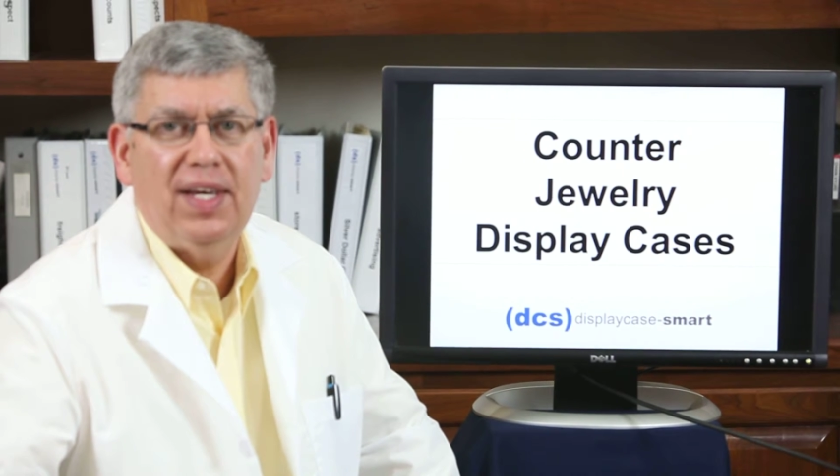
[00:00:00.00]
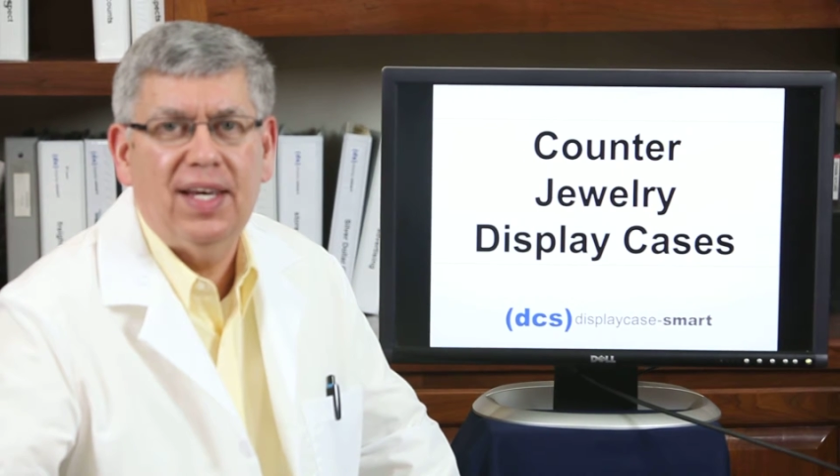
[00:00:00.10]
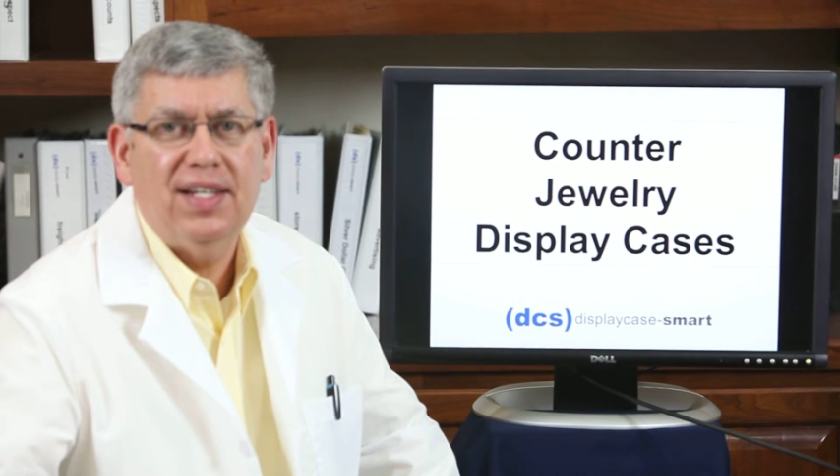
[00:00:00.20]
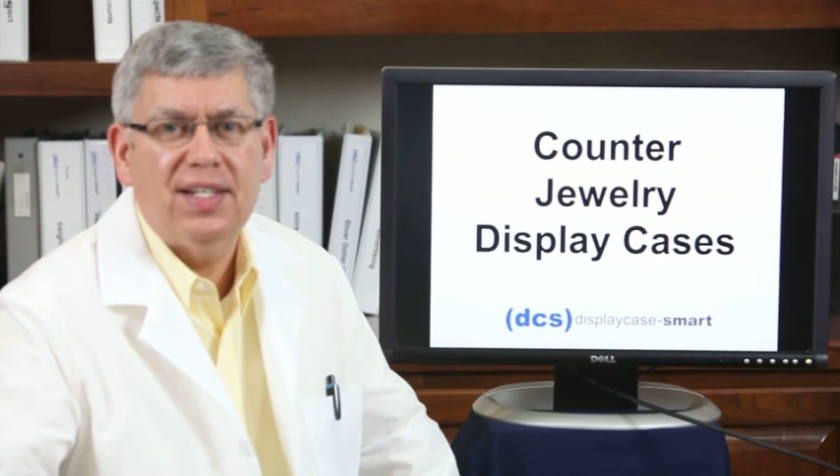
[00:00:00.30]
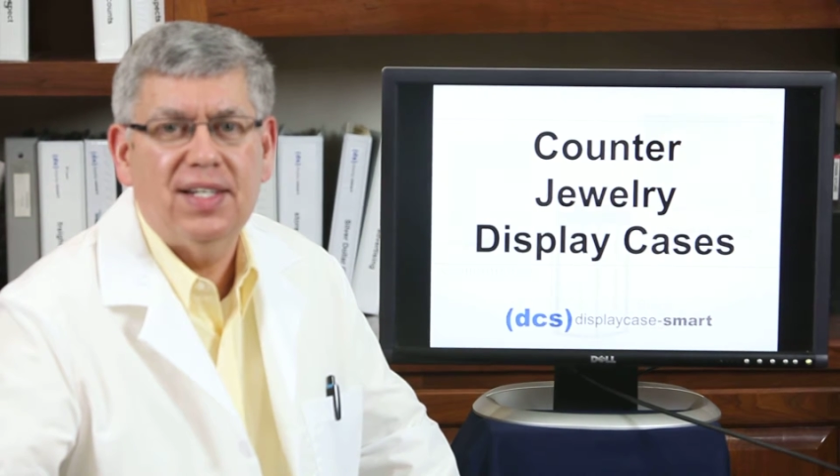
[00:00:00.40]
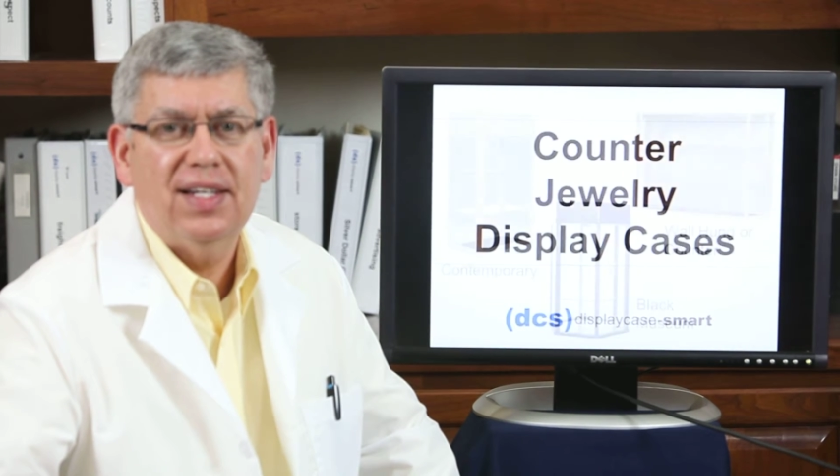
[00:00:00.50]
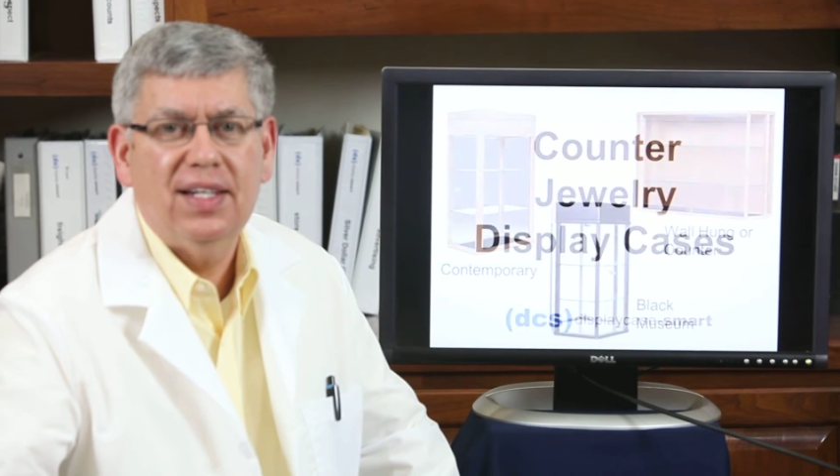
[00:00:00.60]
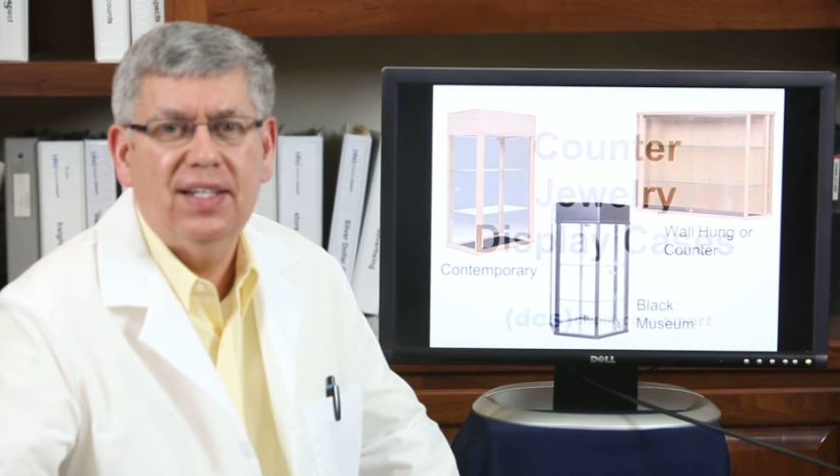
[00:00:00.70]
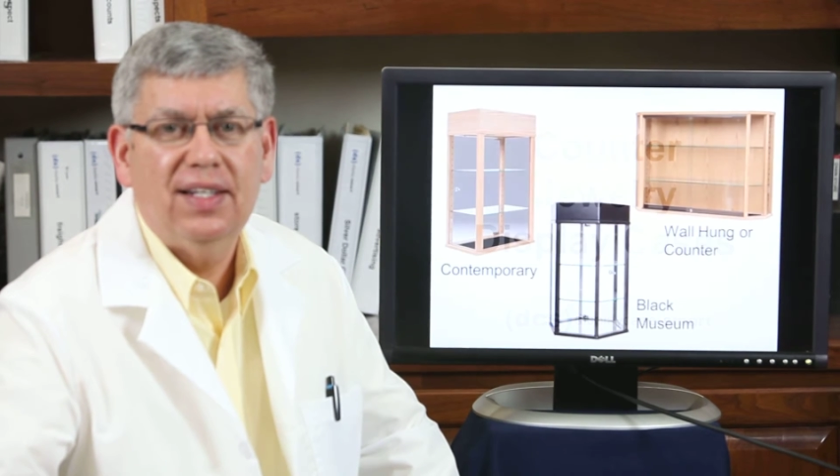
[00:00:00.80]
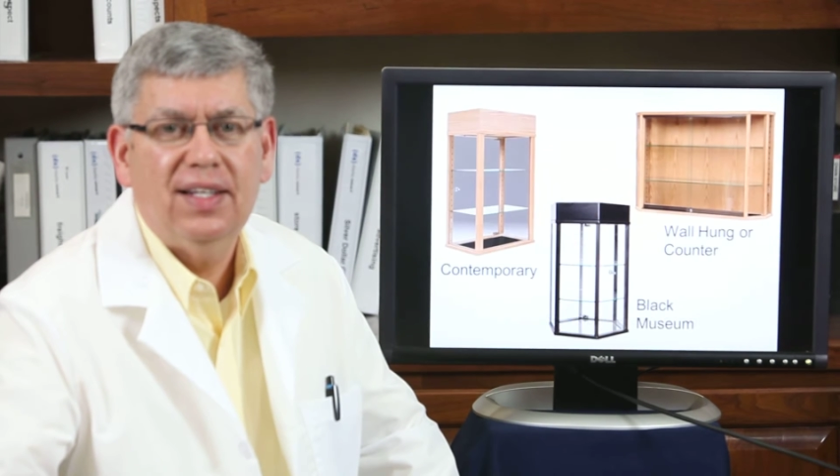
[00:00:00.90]
cases
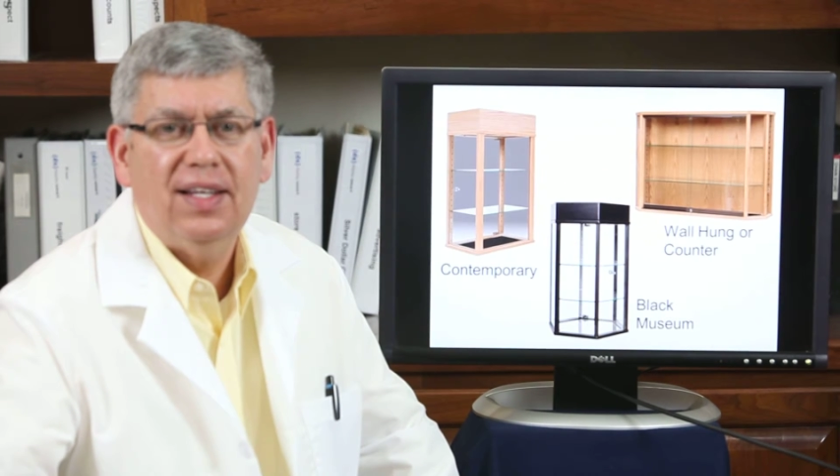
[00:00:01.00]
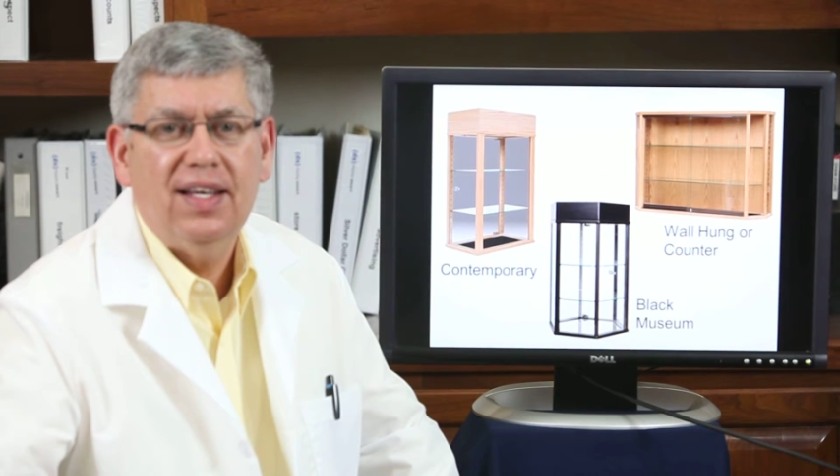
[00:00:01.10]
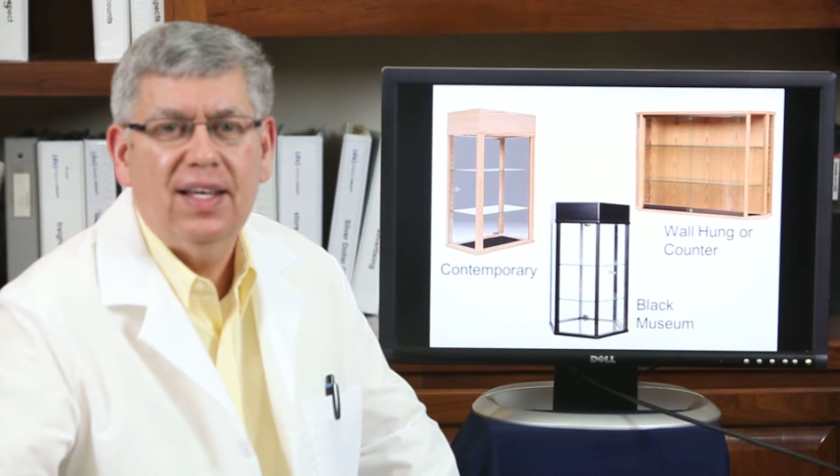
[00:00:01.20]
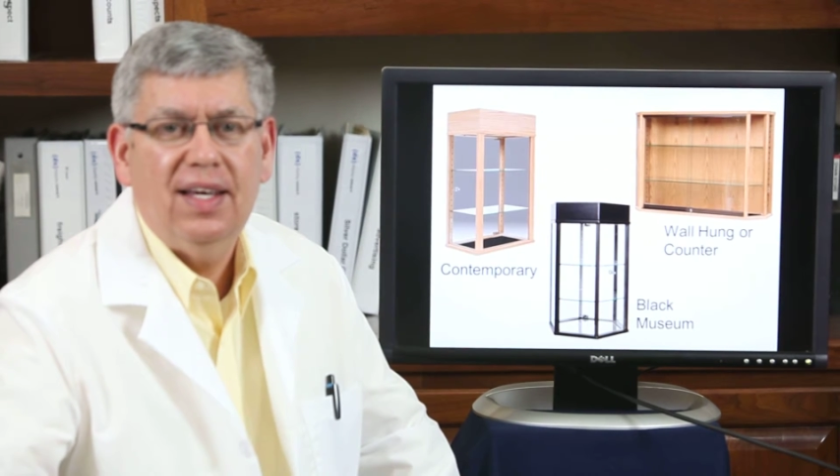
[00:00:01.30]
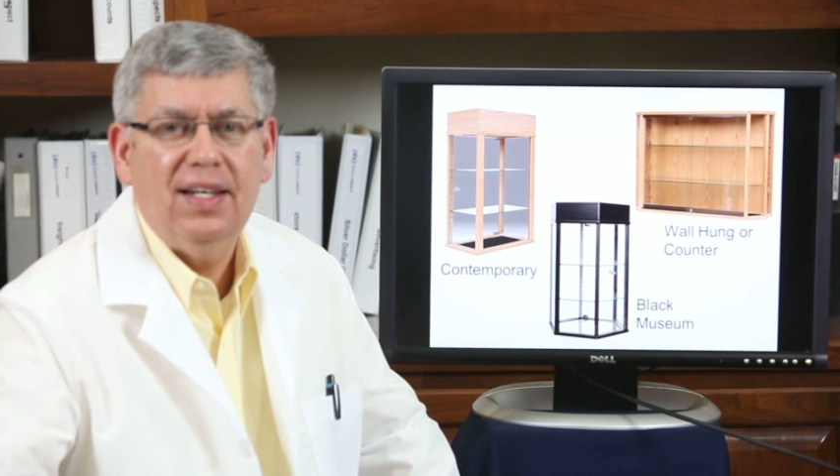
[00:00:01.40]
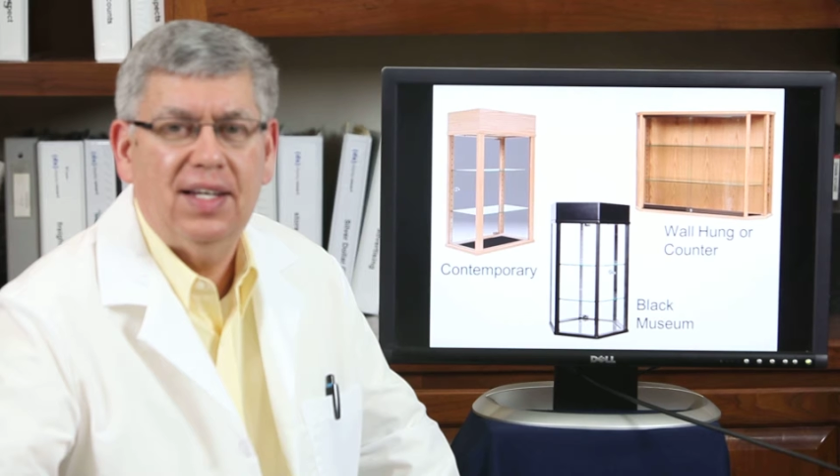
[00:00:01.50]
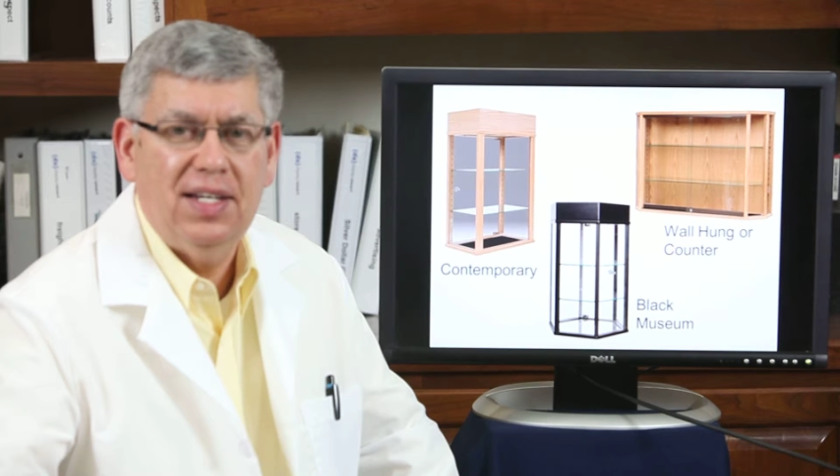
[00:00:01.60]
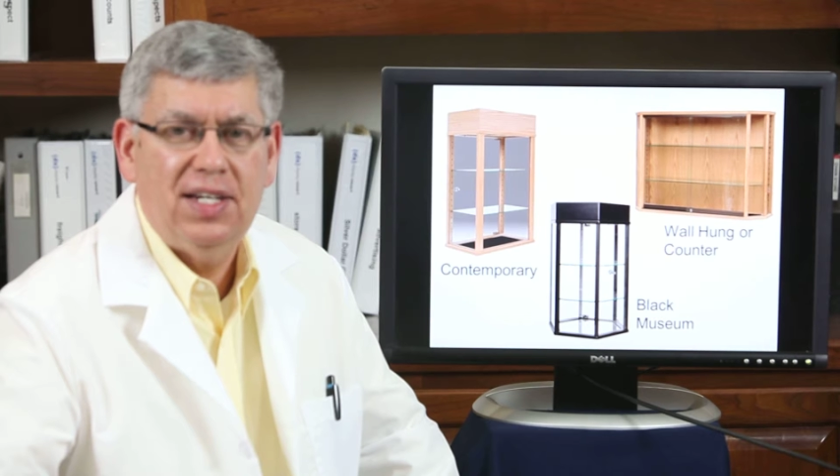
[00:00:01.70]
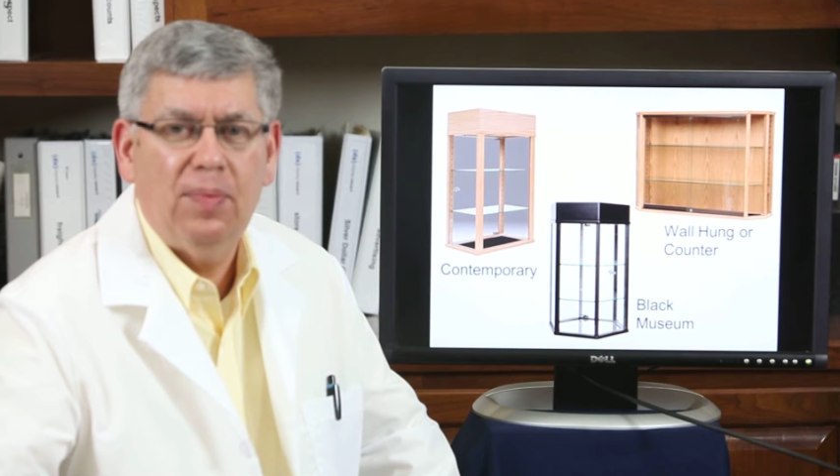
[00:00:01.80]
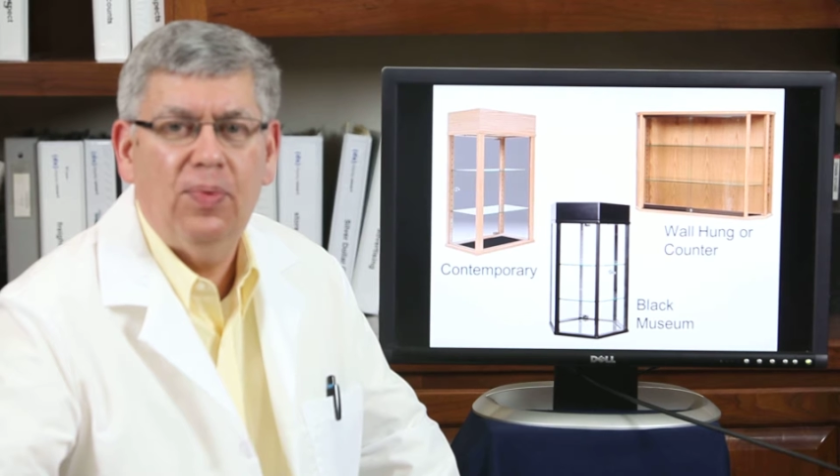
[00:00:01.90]
in
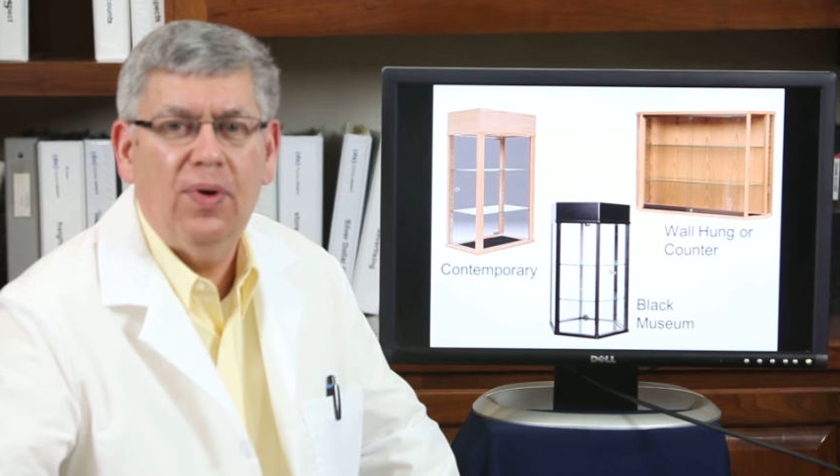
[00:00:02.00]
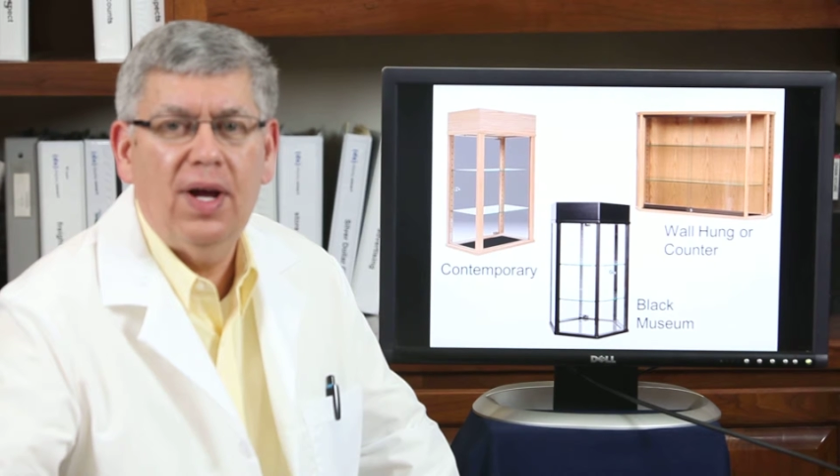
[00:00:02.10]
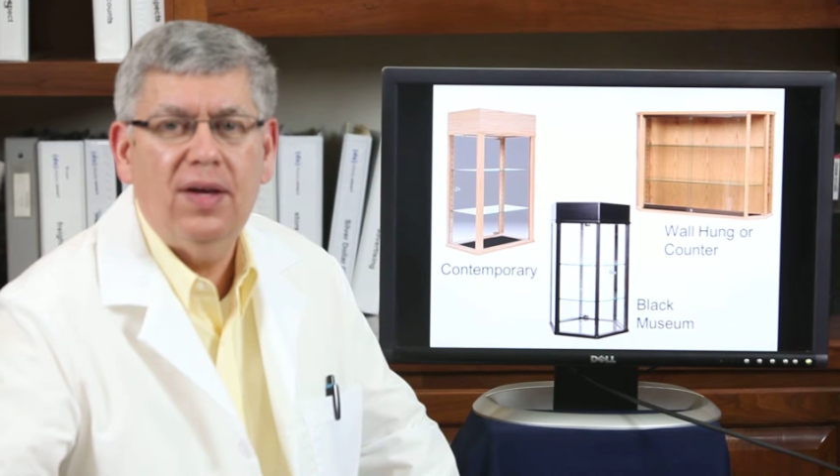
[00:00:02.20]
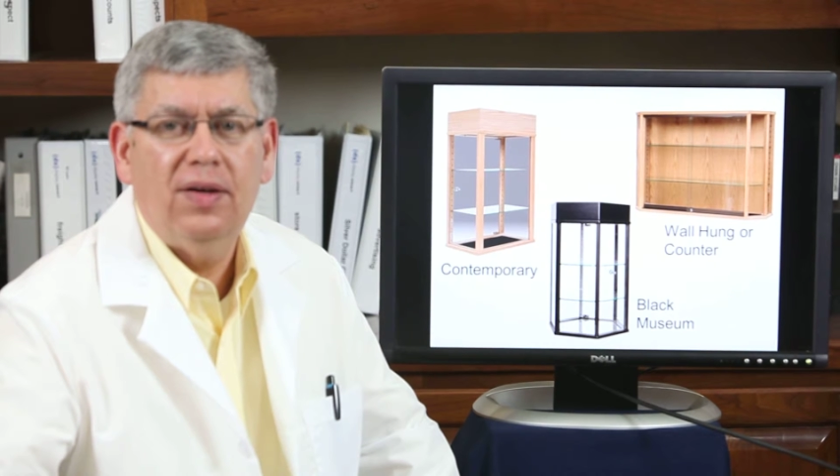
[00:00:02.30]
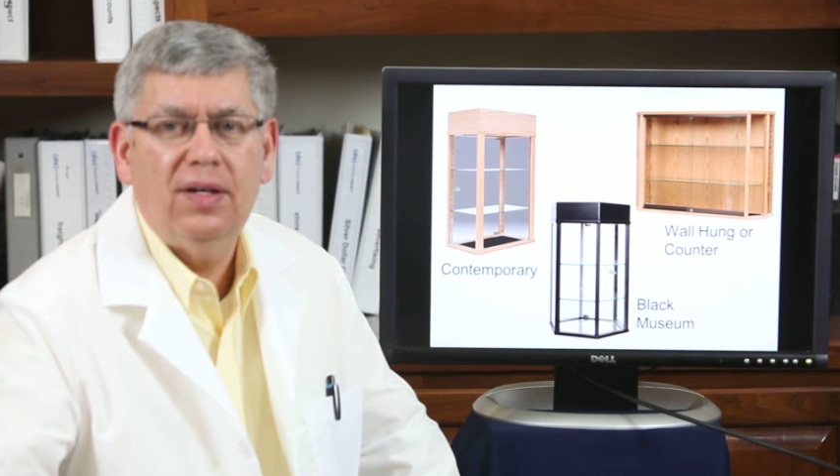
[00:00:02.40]
Contemporary,